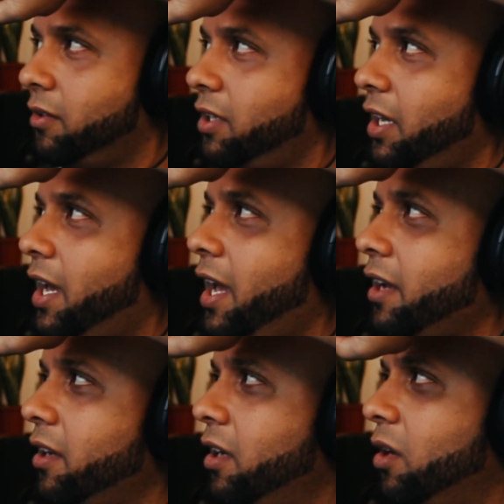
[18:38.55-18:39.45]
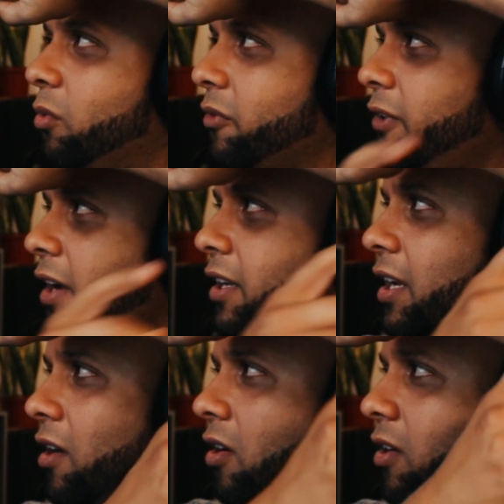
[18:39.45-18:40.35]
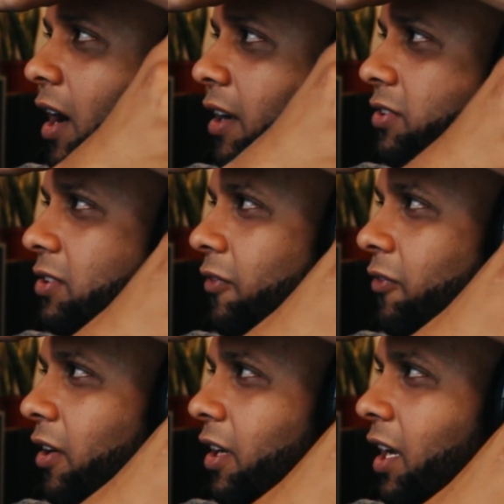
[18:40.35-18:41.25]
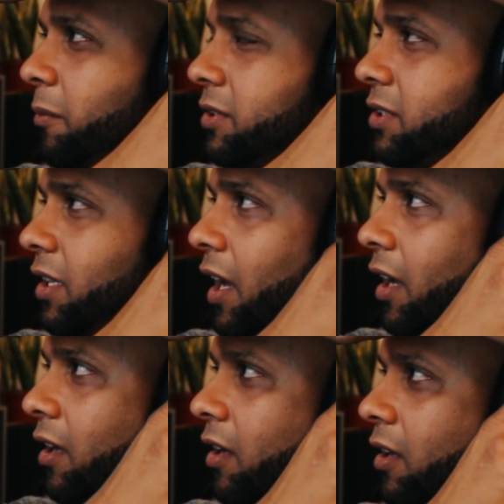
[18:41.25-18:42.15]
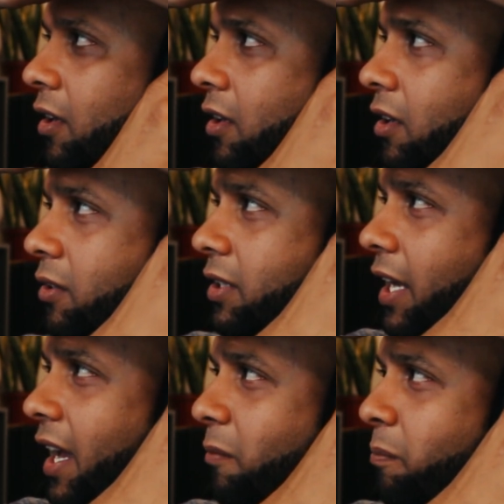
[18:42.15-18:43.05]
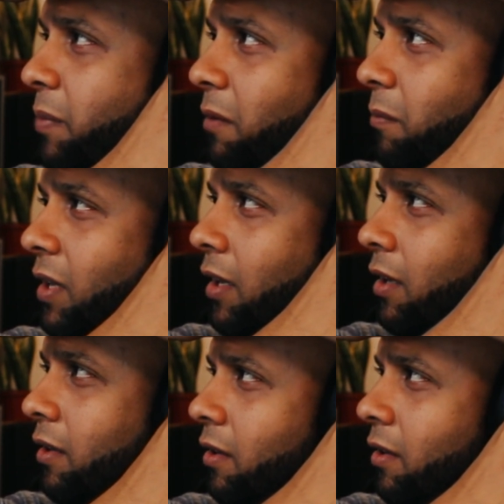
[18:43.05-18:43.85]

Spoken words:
The heck? We're finding out all kind of stuff on camera today. The heck bit me?